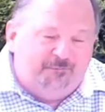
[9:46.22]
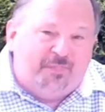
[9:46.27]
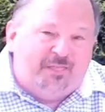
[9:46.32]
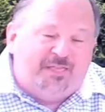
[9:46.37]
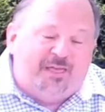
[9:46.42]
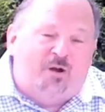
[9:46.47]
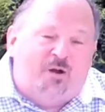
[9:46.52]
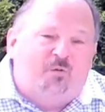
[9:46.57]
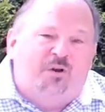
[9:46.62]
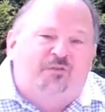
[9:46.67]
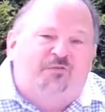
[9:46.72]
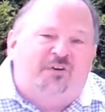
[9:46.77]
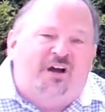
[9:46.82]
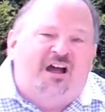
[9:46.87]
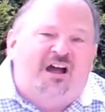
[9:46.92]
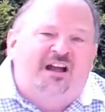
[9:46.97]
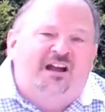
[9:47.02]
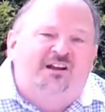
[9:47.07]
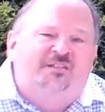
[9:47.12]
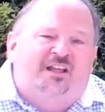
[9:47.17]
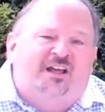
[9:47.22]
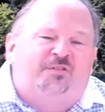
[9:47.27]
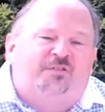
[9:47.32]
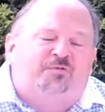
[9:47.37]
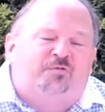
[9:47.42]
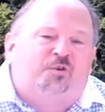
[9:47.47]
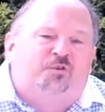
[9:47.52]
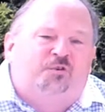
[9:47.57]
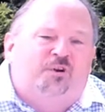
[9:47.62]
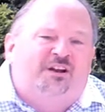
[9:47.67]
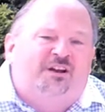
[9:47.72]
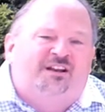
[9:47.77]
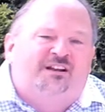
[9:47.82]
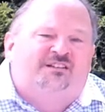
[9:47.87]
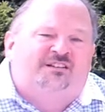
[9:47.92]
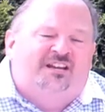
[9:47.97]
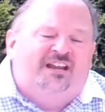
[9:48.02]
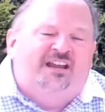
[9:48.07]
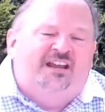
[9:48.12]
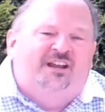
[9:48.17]
that we find that through
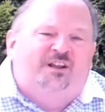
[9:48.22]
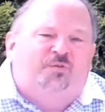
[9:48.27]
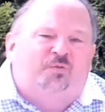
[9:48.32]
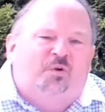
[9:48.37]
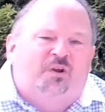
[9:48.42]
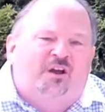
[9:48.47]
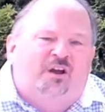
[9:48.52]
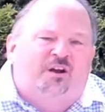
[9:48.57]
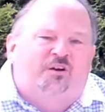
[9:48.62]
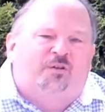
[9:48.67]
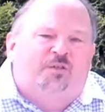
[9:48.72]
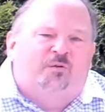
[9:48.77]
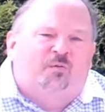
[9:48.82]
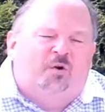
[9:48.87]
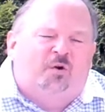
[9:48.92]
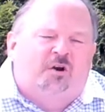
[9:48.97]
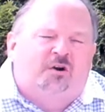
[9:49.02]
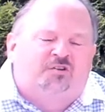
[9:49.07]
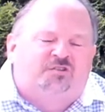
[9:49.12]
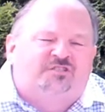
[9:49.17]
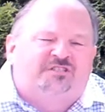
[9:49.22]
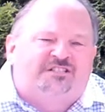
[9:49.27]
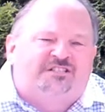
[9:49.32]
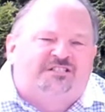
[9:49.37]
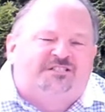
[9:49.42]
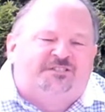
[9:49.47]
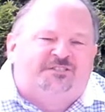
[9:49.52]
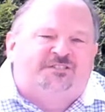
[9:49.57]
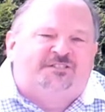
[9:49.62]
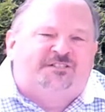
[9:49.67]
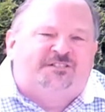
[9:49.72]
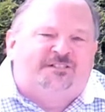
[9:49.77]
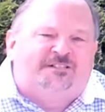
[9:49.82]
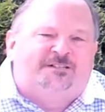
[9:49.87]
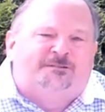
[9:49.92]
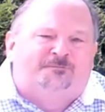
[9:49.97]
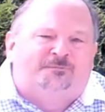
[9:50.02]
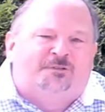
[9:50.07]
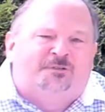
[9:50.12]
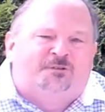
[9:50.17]
gritted teeth we utter the words, In
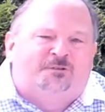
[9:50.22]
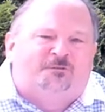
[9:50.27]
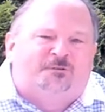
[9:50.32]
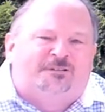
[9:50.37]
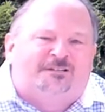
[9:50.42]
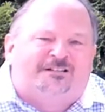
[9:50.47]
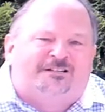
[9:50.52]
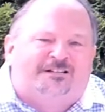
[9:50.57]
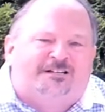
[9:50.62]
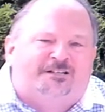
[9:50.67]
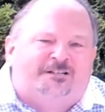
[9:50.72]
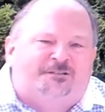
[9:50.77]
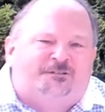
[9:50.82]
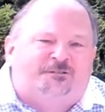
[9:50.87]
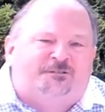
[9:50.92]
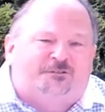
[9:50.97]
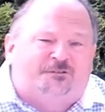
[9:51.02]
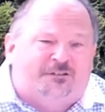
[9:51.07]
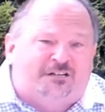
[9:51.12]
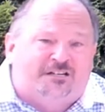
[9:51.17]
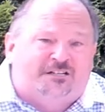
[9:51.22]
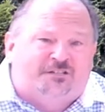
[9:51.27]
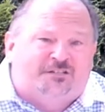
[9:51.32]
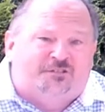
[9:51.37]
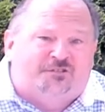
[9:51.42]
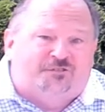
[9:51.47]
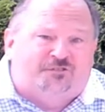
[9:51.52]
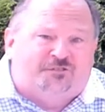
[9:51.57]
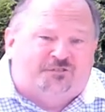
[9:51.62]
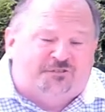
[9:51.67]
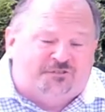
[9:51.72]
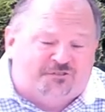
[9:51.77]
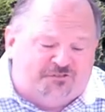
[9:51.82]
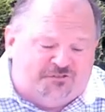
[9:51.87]
him will I trust.